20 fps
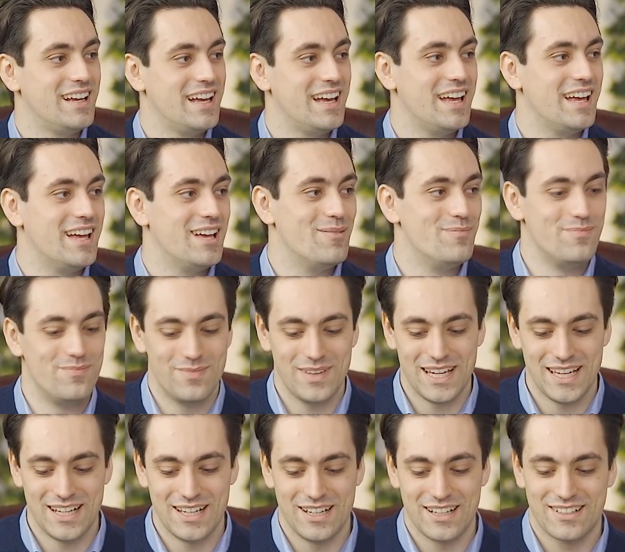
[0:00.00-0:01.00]

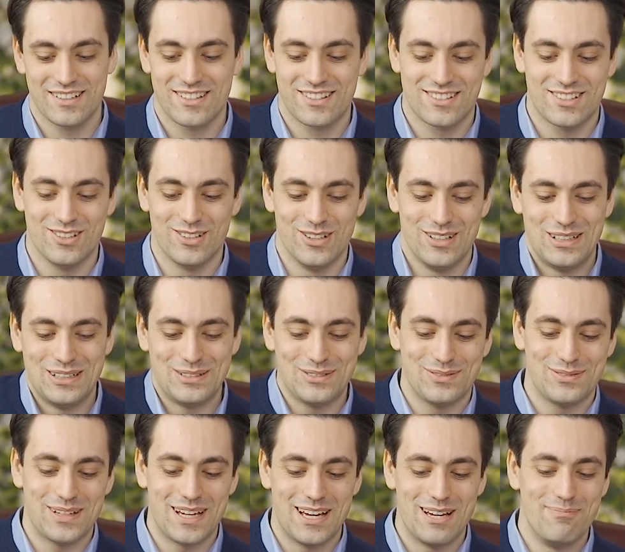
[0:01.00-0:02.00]
in a sort
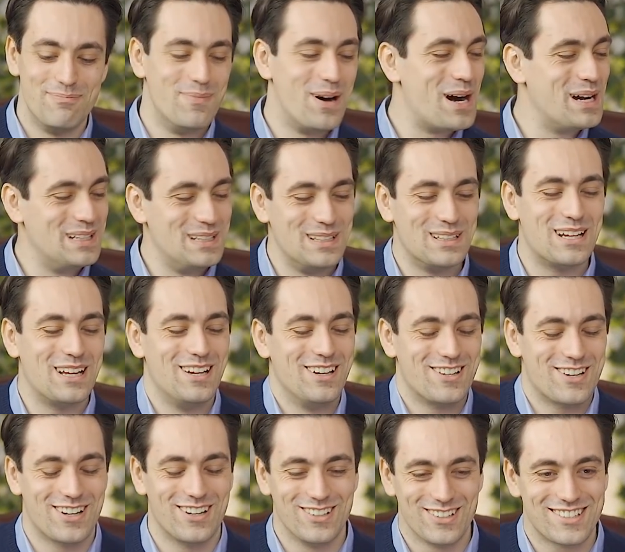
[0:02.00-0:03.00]
of mind
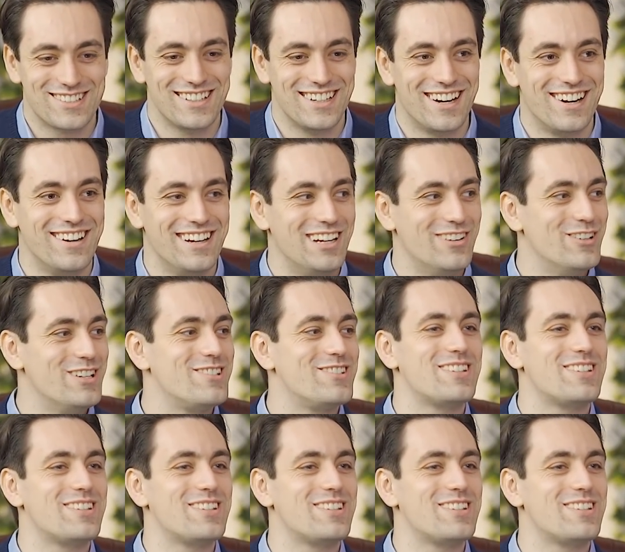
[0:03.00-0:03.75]
control scenario, which